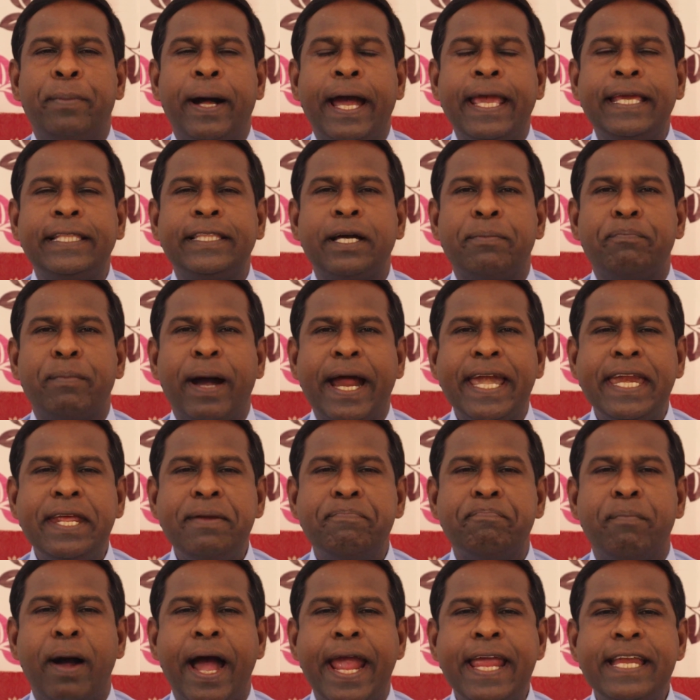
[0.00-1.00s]
by the
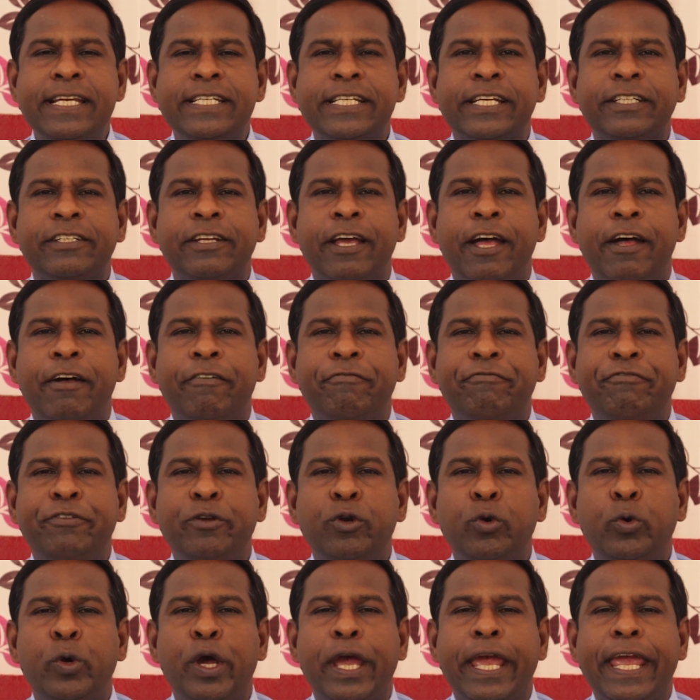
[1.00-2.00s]
money-minded
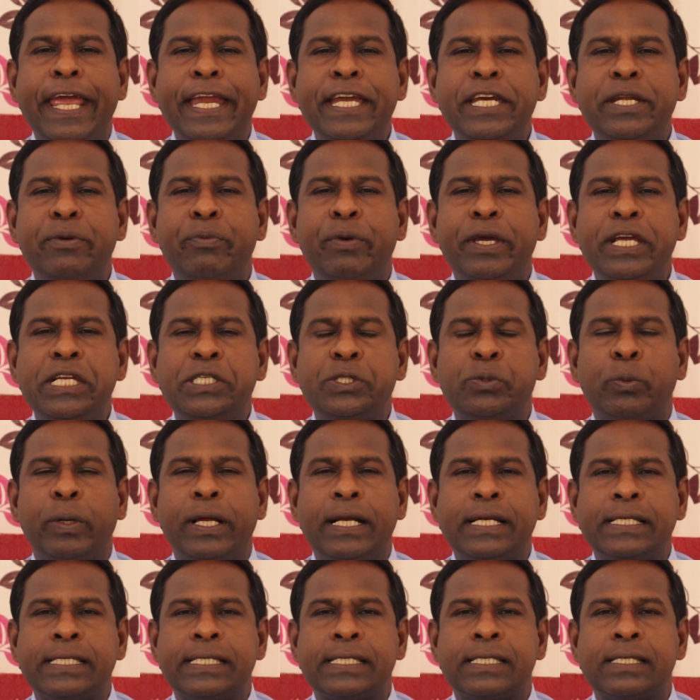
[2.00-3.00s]
few
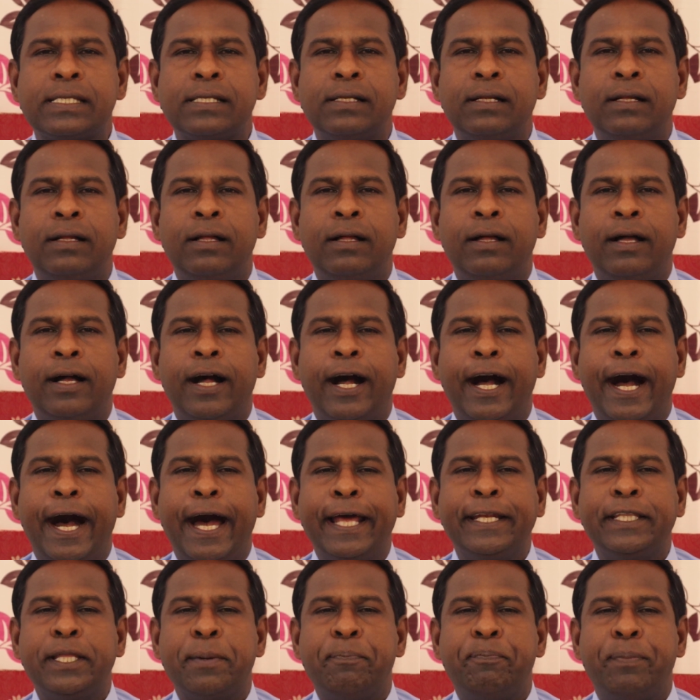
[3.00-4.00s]
individuals
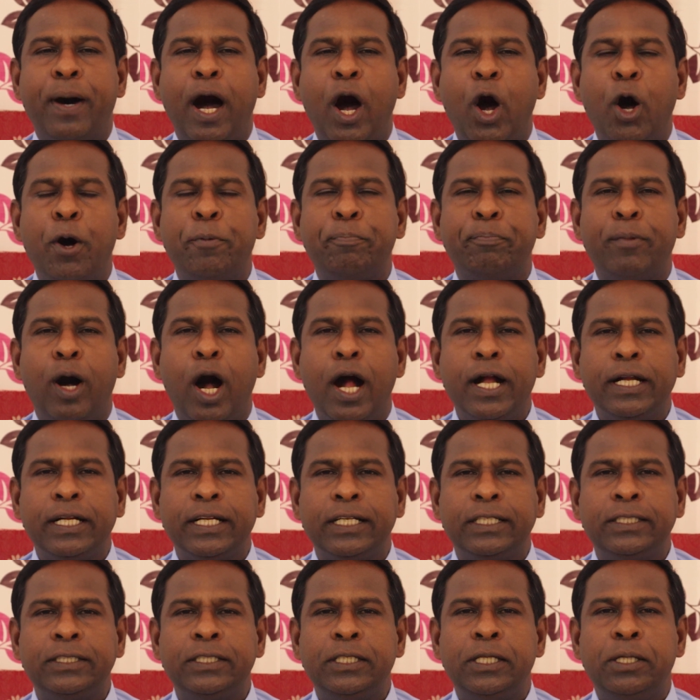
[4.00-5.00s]
and the
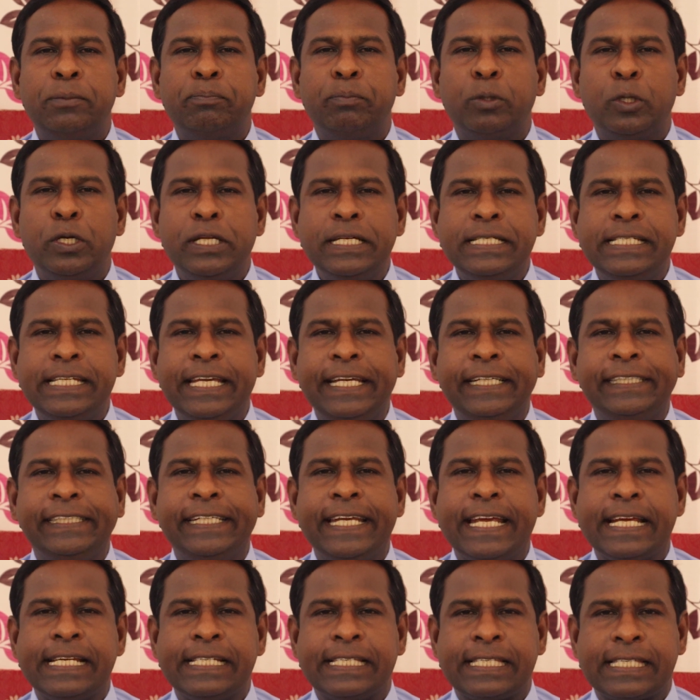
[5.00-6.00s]
power-monger
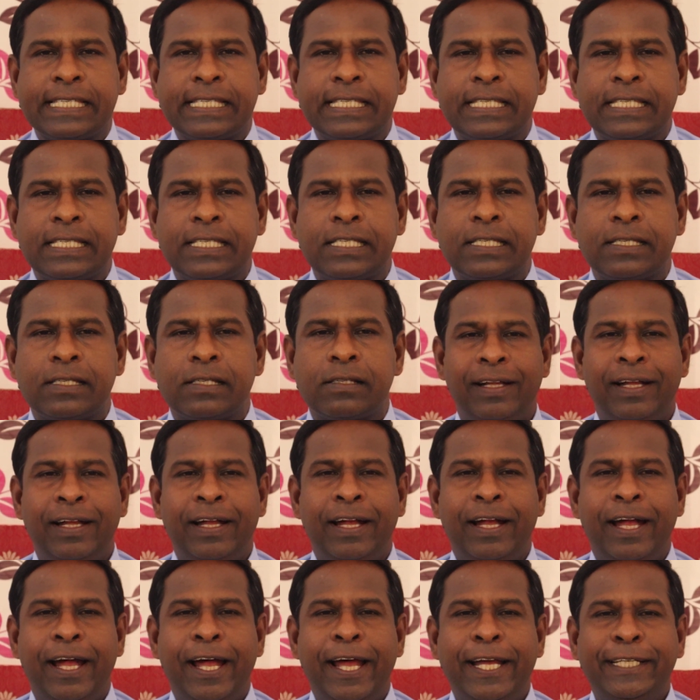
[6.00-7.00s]
politicians.
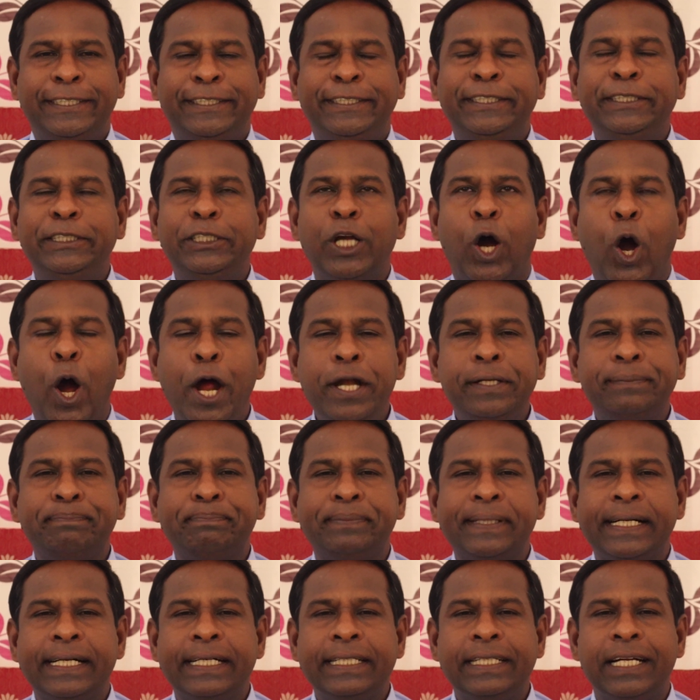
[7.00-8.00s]
As
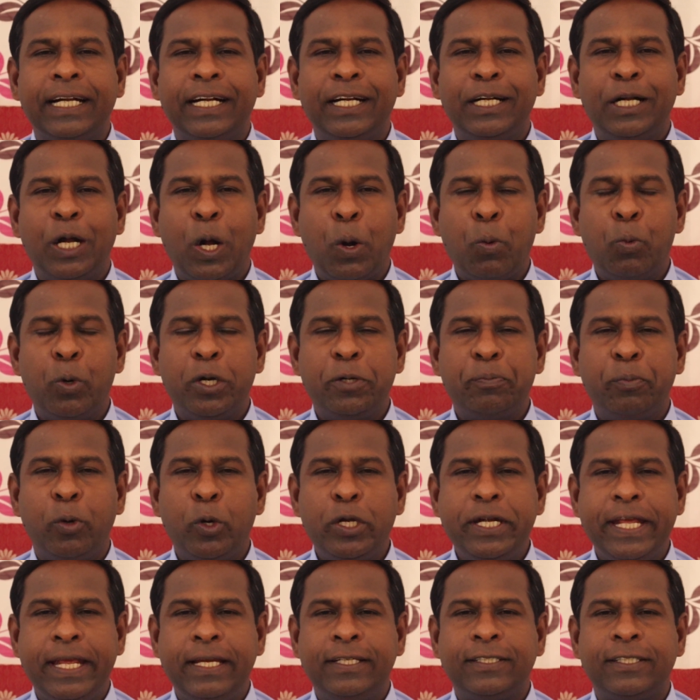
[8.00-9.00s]
John Berger would
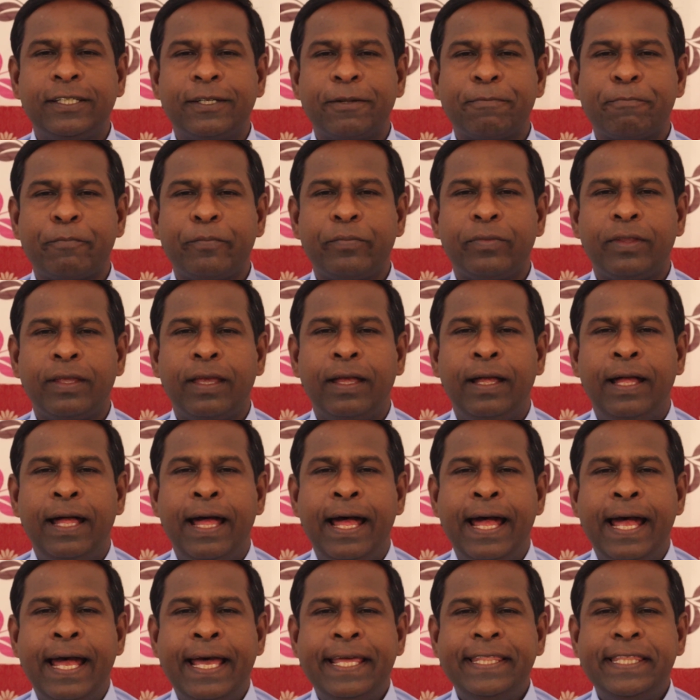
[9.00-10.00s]
put it,
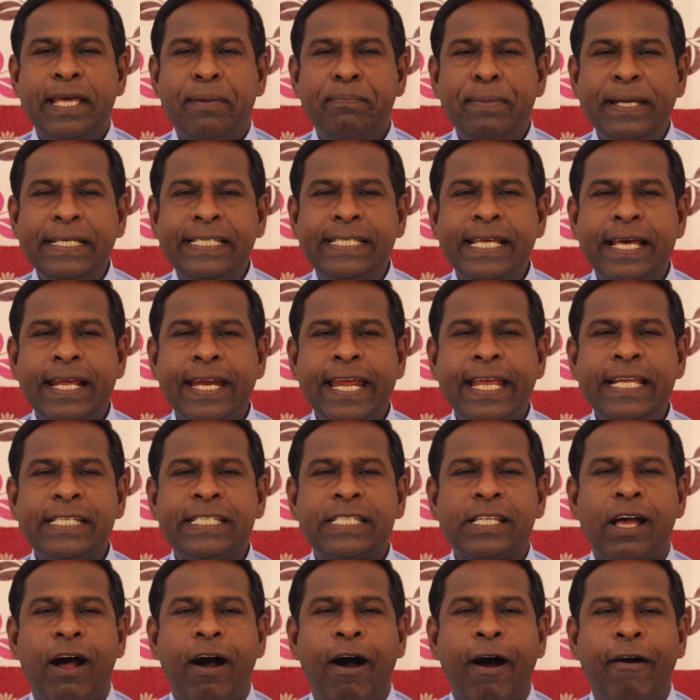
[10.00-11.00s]
the
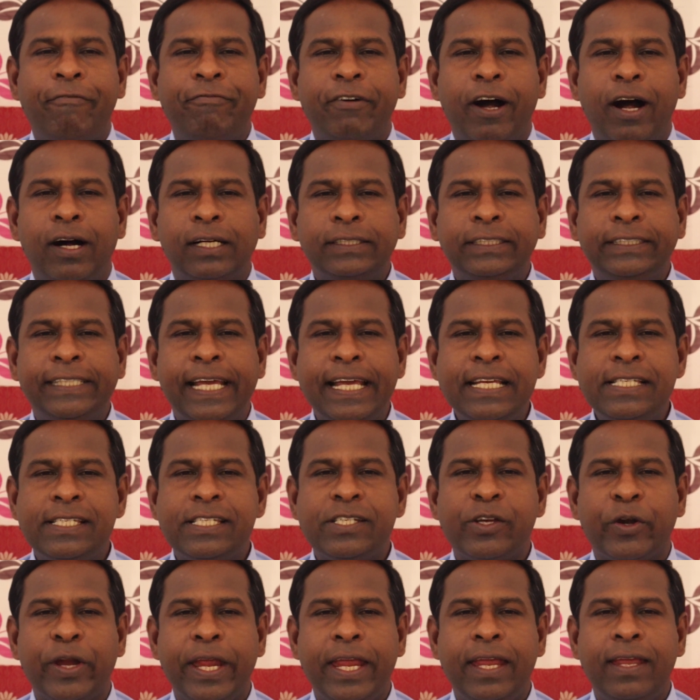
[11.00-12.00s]
miseries of our
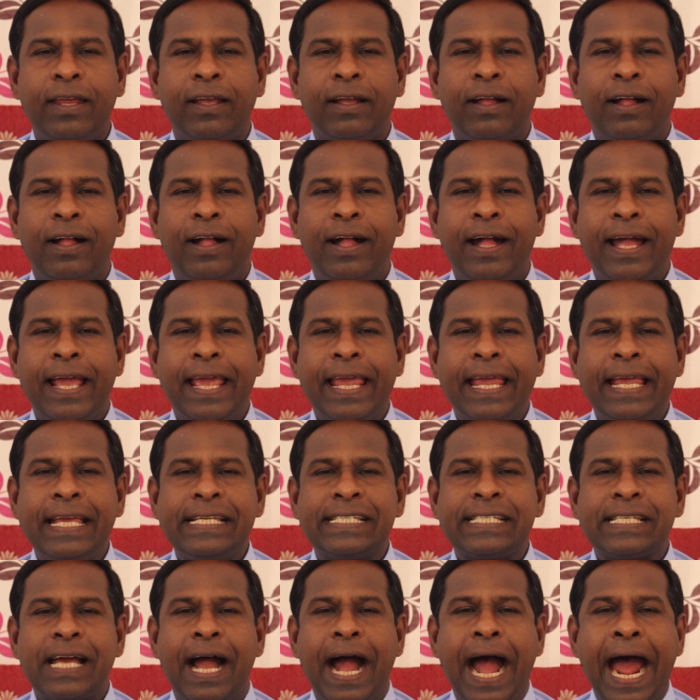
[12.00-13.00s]
century
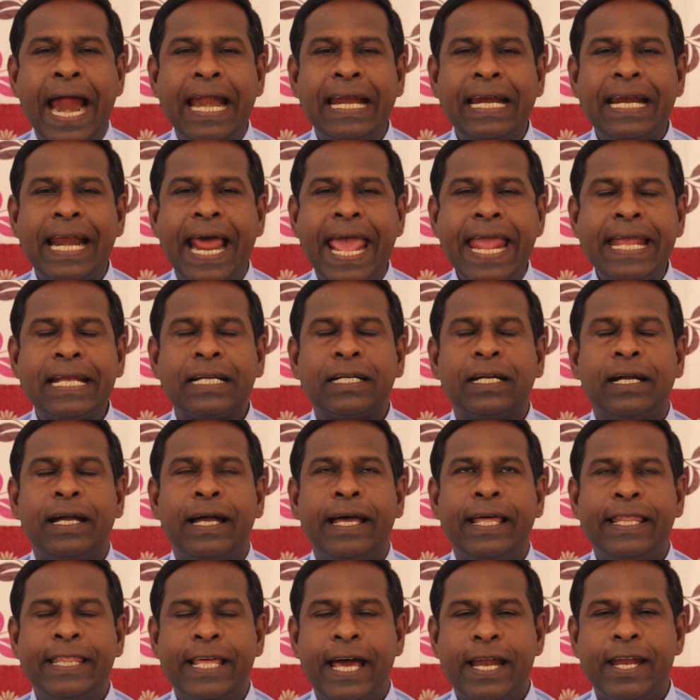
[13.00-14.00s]
is
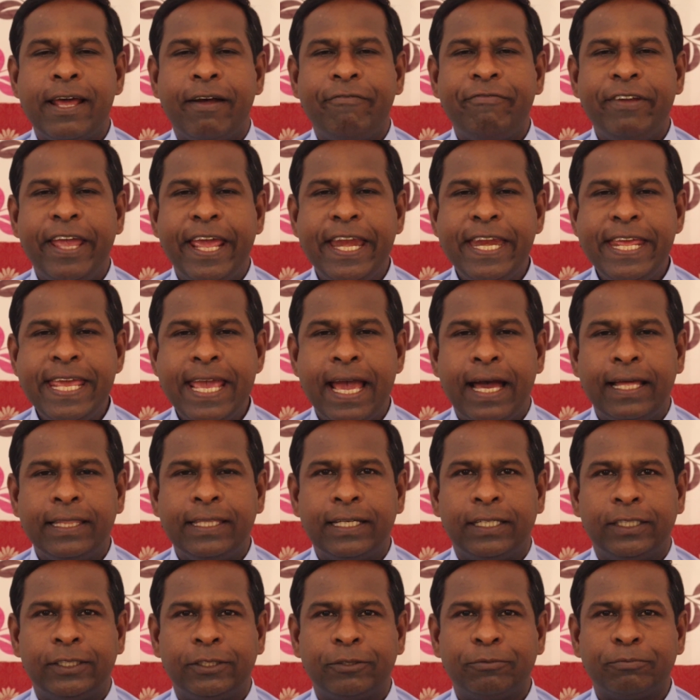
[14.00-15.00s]
unlike that of any
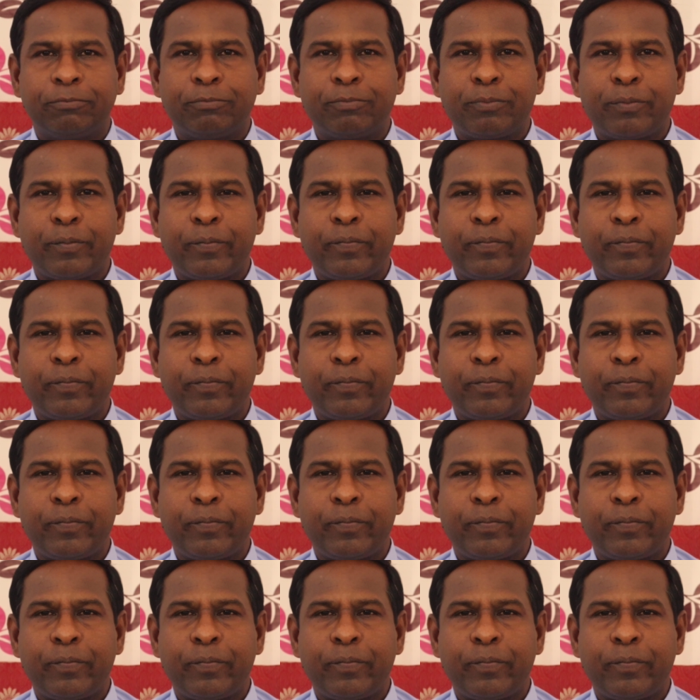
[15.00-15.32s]
other.